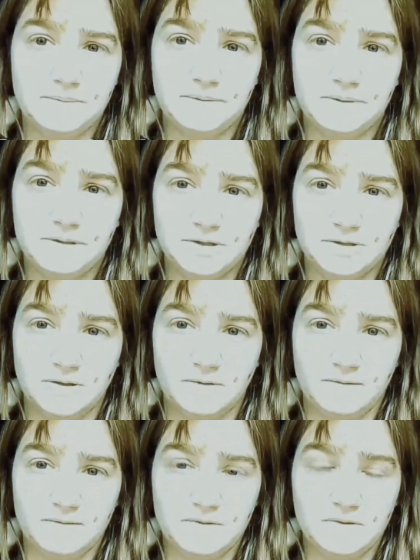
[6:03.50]
type
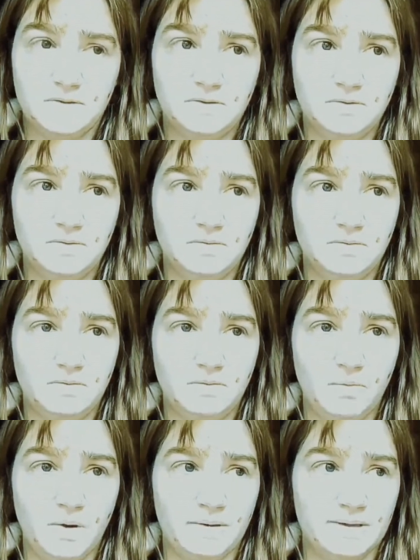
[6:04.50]
shift,
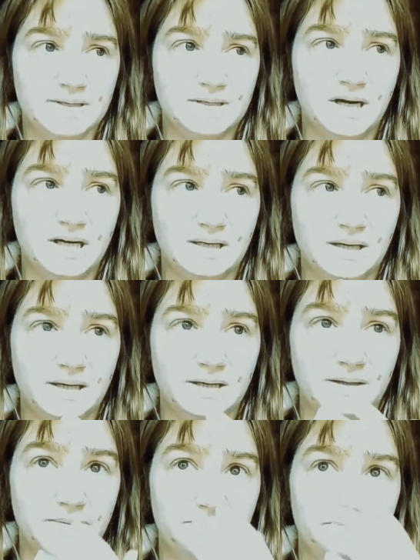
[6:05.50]
where it's
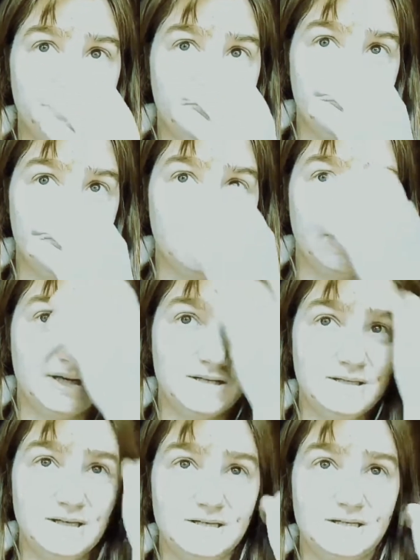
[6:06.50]
kind of like
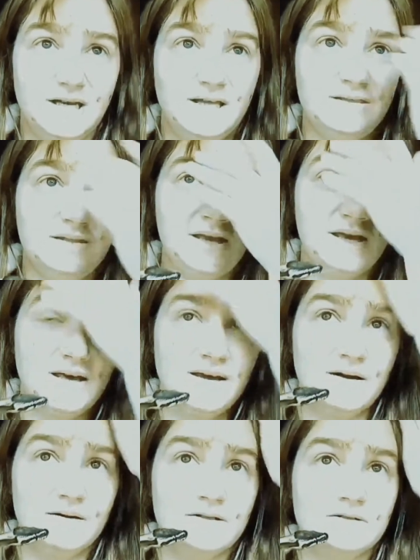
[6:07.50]
it's
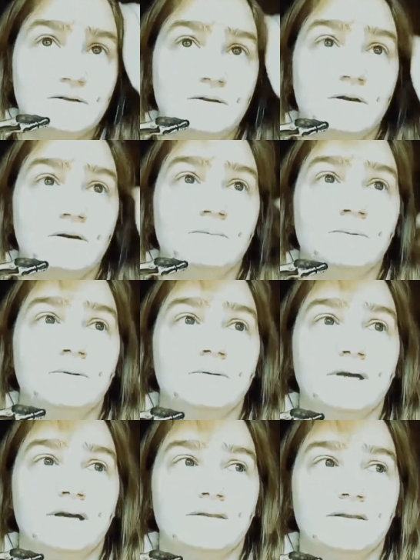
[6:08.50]
in the air, it's
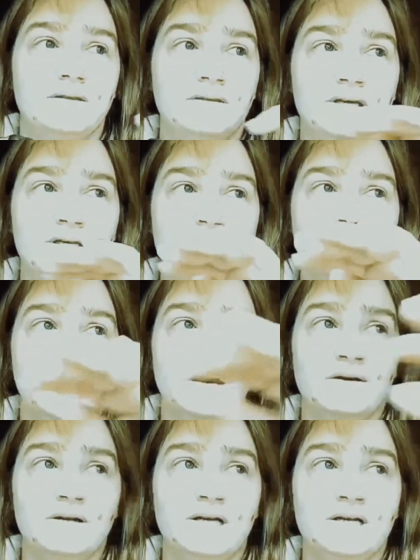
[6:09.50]
global, like
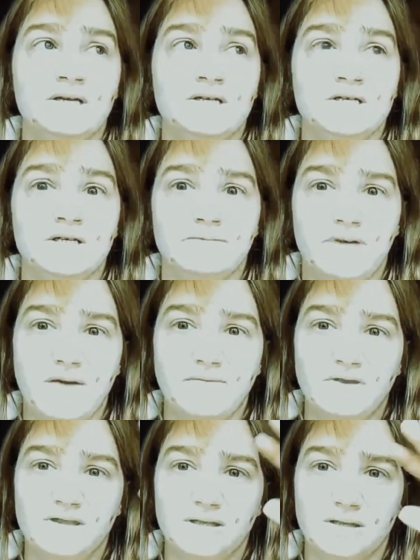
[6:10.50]
the entire
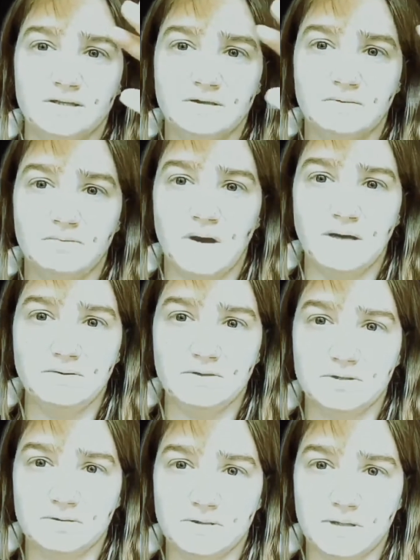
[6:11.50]
energy of everything that
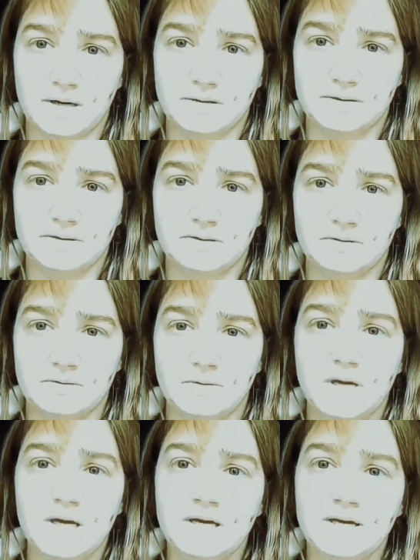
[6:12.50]
surrounds you
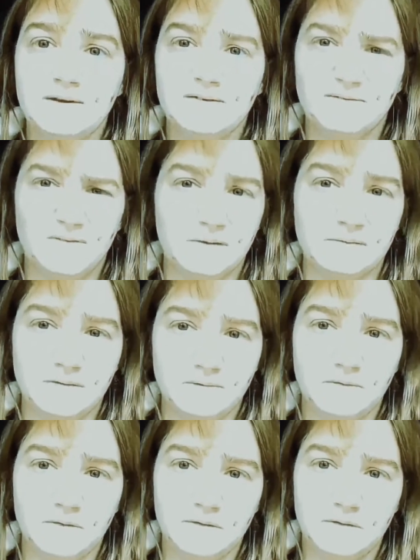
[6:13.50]
starts to
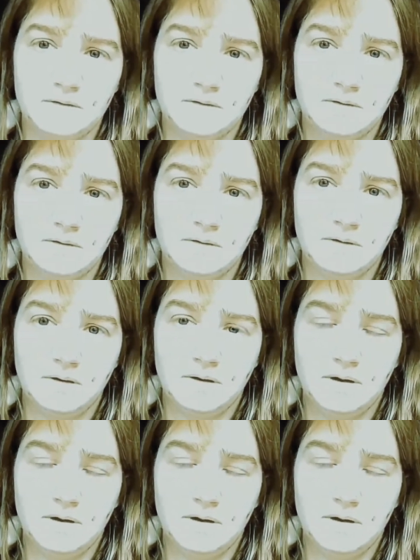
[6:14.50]
feel different,